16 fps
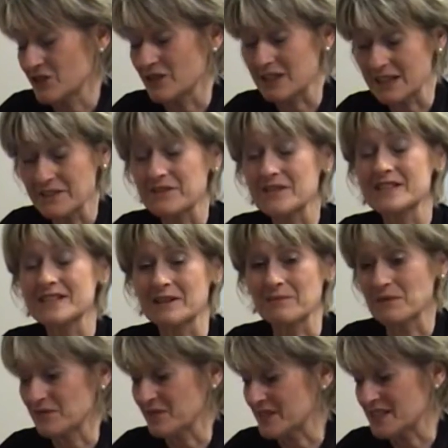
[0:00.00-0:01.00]
gift
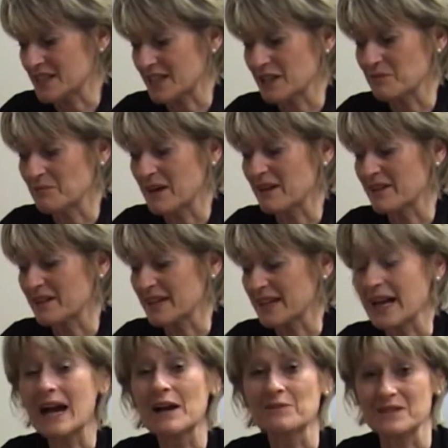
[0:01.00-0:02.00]
some of the te reo Māori
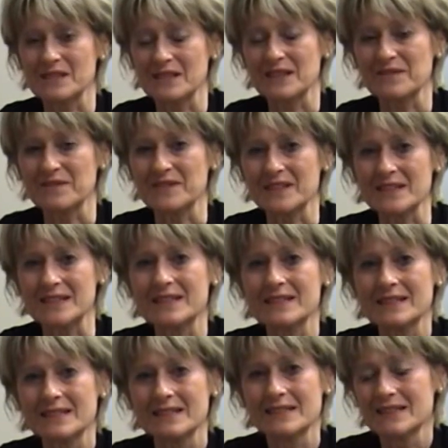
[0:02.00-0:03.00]
that I was gifted
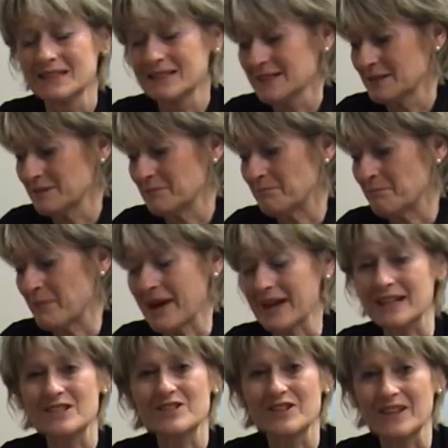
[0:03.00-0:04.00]

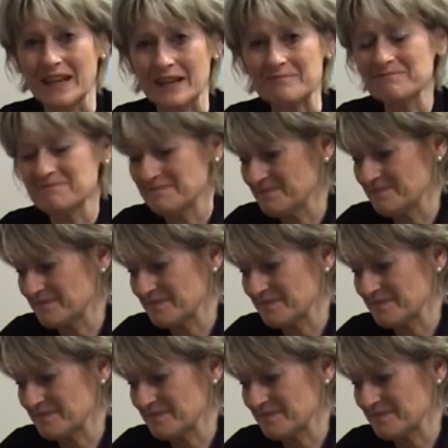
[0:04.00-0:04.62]
back to them,